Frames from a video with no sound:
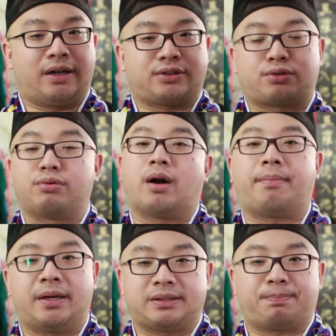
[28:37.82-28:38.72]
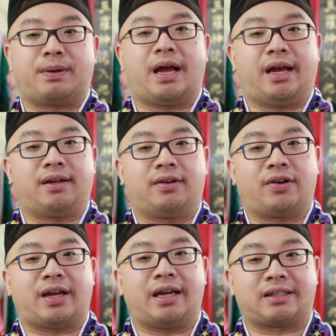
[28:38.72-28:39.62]
screw up his plan.
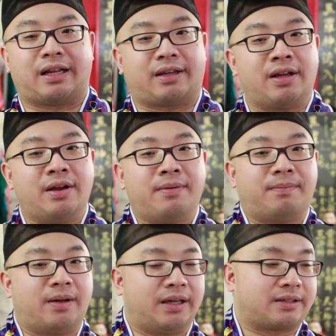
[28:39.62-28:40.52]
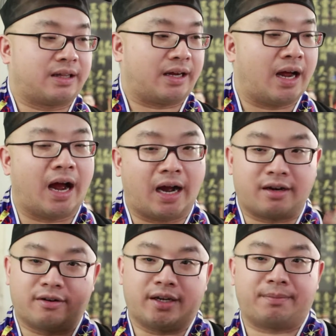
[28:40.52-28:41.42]
Okay, it's like
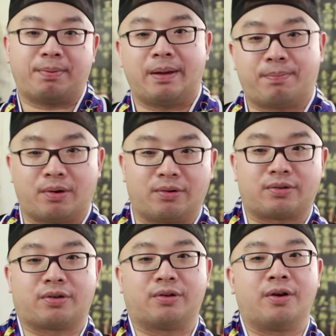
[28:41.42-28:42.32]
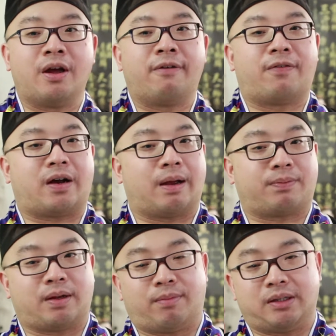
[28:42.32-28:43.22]
hiring people to fuck
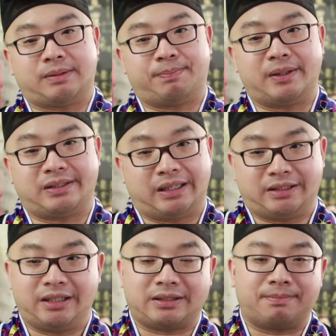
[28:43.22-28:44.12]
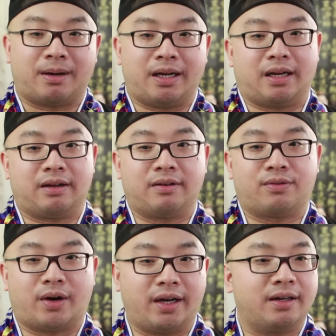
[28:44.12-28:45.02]
up someone's business. It's money,
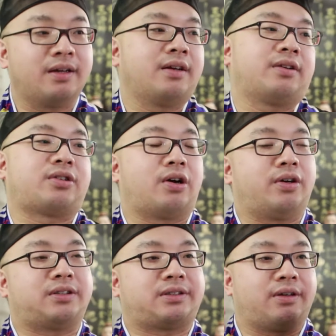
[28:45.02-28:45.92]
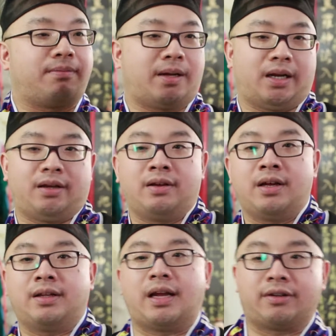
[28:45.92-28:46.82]
right? So it's still money.
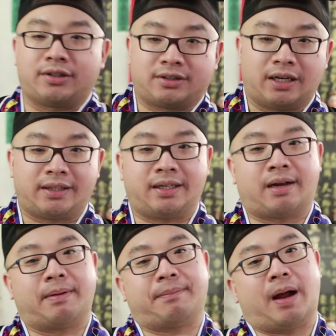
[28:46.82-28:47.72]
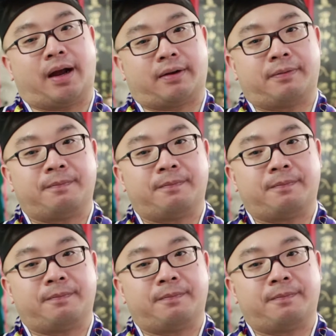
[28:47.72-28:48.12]
Now there's nothing coming back.